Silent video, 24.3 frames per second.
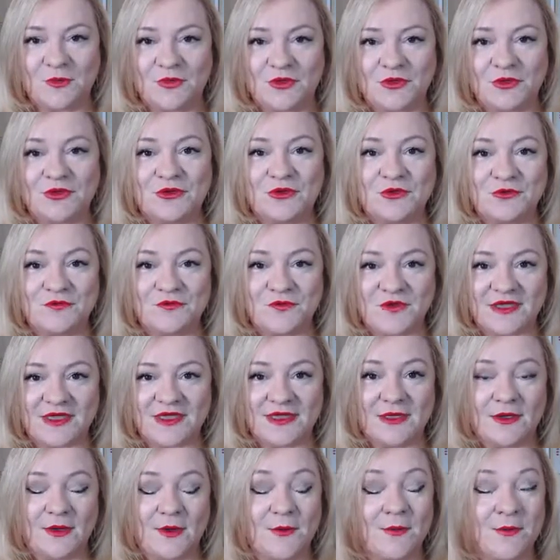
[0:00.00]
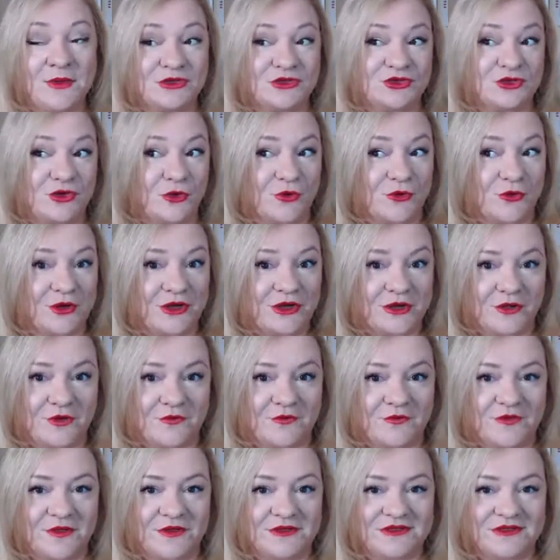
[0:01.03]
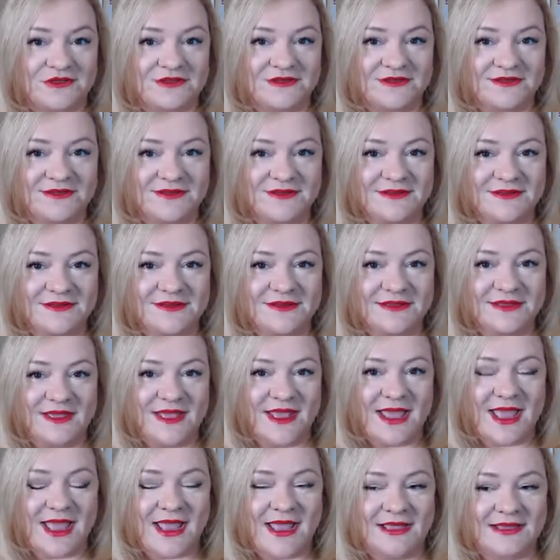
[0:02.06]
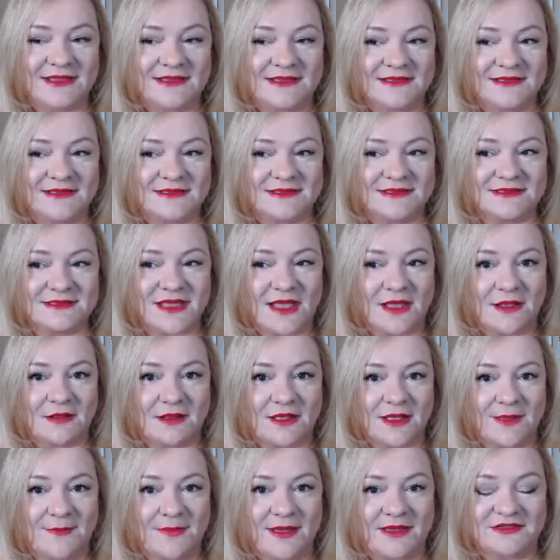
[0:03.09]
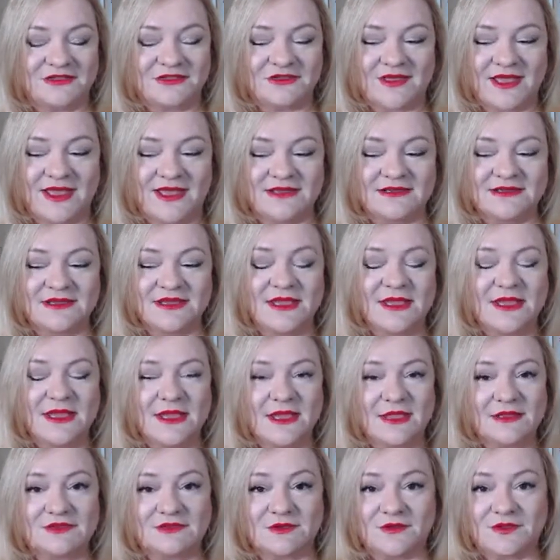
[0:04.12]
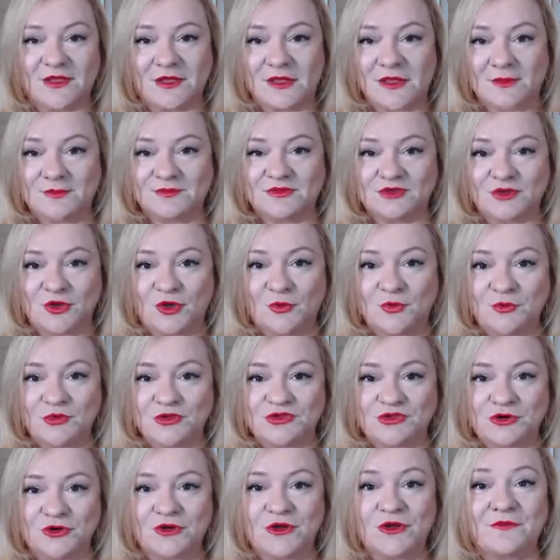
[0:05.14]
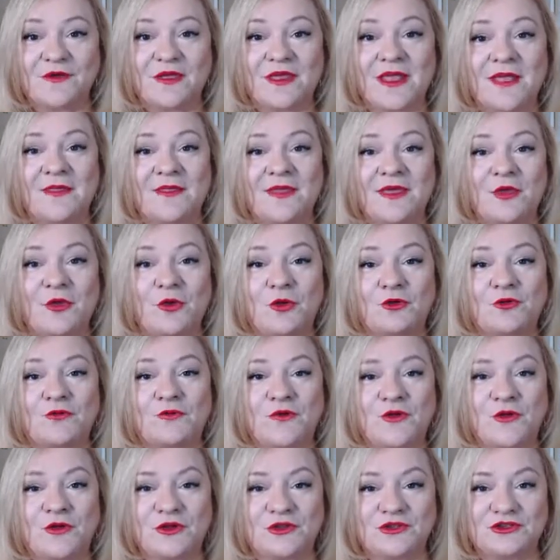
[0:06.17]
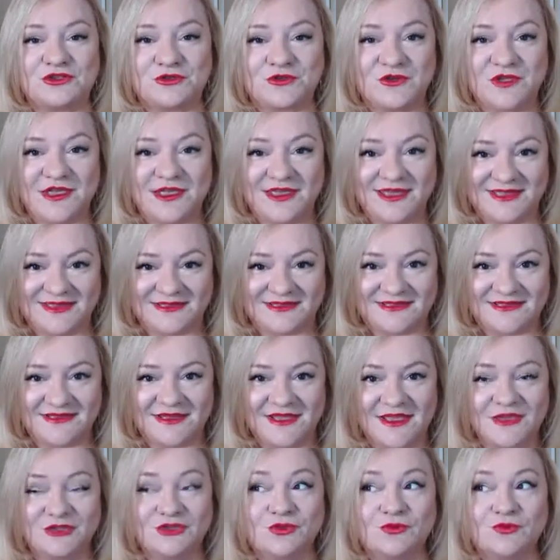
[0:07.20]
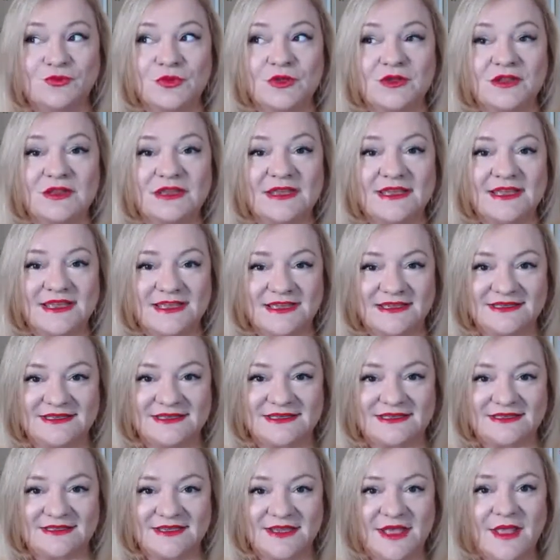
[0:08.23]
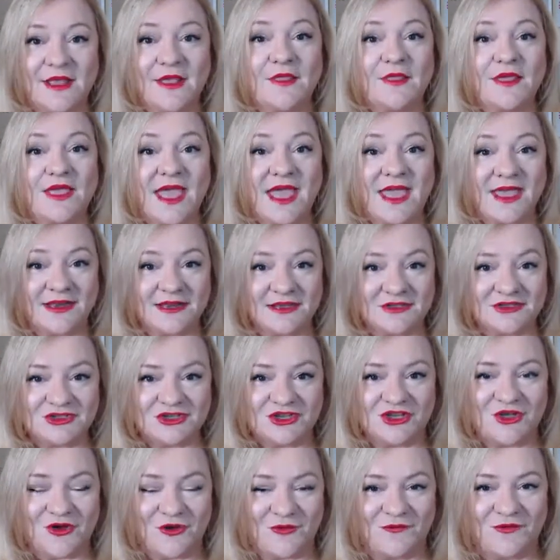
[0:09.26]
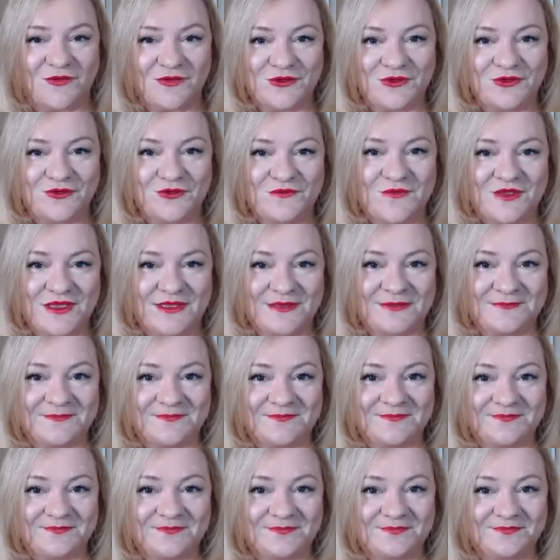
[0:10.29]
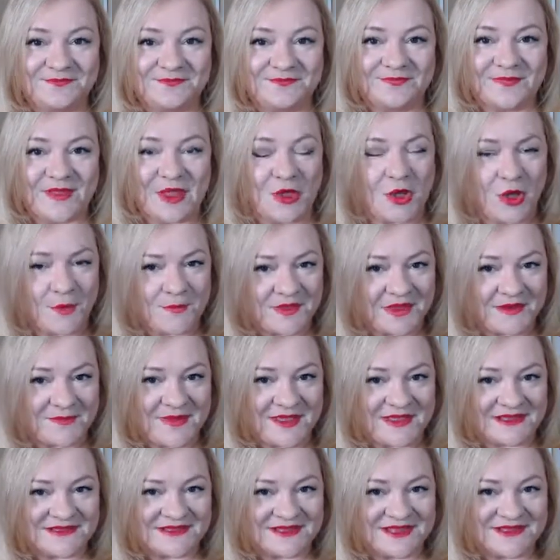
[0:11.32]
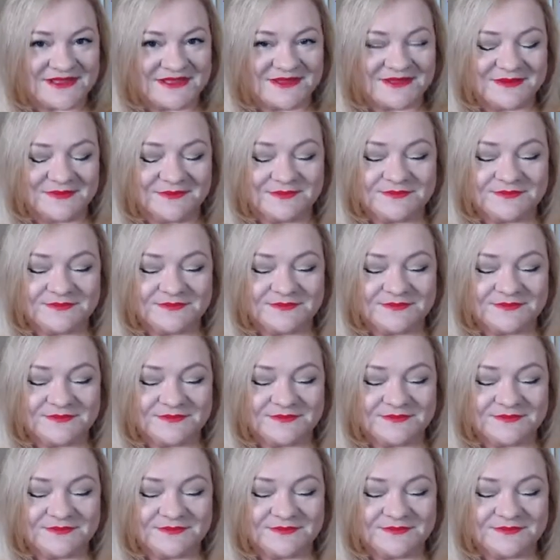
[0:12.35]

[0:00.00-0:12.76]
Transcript: the UV, or majority of it, and I'll come back to that. So they'll absorb majority of it and then convert it to heat to release the energy of the UV. I hope that makes sense.